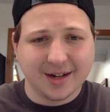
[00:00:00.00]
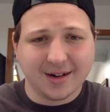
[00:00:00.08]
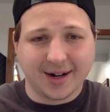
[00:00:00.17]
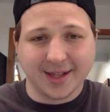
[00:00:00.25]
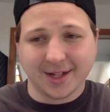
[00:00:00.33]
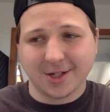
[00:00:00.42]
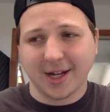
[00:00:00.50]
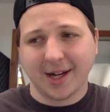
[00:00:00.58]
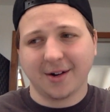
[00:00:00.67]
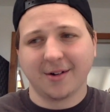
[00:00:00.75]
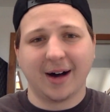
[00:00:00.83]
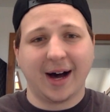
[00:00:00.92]
on the
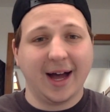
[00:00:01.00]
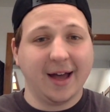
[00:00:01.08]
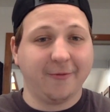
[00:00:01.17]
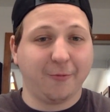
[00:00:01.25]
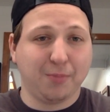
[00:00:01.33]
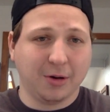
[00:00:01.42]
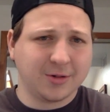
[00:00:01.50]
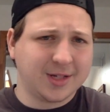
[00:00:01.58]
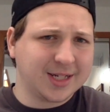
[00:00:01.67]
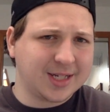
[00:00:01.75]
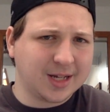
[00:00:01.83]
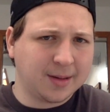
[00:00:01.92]
channel, I've
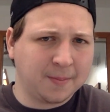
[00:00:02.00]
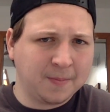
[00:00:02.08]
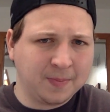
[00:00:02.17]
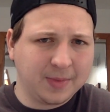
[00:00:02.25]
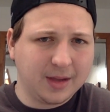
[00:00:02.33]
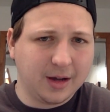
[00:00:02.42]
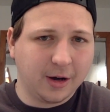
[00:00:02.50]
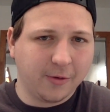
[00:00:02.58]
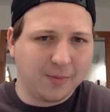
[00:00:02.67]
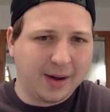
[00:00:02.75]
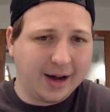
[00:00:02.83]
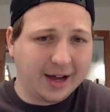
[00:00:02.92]
posted some
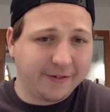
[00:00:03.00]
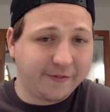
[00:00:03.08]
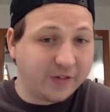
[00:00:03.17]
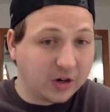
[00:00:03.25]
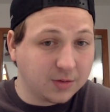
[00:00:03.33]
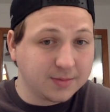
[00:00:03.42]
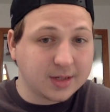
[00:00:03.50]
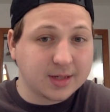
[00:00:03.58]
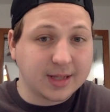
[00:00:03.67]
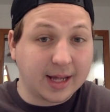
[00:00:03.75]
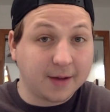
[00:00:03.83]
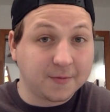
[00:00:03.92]
of my
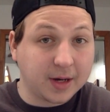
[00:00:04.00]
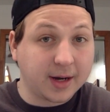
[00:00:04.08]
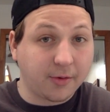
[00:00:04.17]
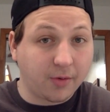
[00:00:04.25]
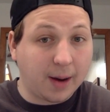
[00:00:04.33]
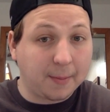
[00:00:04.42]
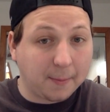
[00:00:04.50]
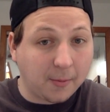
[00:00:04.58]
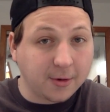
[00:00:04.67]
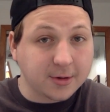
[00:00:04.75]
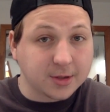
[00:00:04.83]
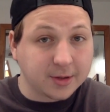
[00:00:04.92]
films that I've done at Robert
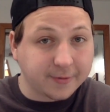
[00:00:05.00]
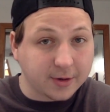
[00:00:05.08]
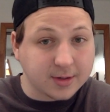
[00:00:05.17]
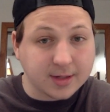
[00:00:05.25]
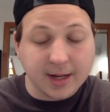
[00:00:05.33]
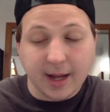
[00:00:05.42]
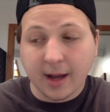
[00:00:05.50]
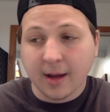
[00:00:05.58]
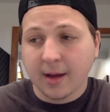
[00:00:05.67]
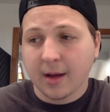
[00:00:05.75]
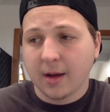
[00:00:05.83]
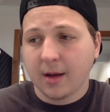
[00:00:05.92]
Morris University,
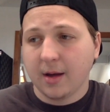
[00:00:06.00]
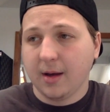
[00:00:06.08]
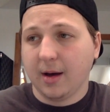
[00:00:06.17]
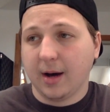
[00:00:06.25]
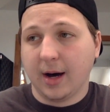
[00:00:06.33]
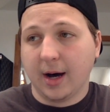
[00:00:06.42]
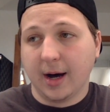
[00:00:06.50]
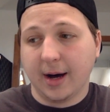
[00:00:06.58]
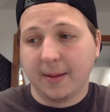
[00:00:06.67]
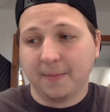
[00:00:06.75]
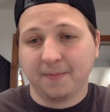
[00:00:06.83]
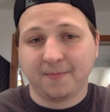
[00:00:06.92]

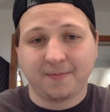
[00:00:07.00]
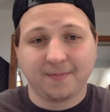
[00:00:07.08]
and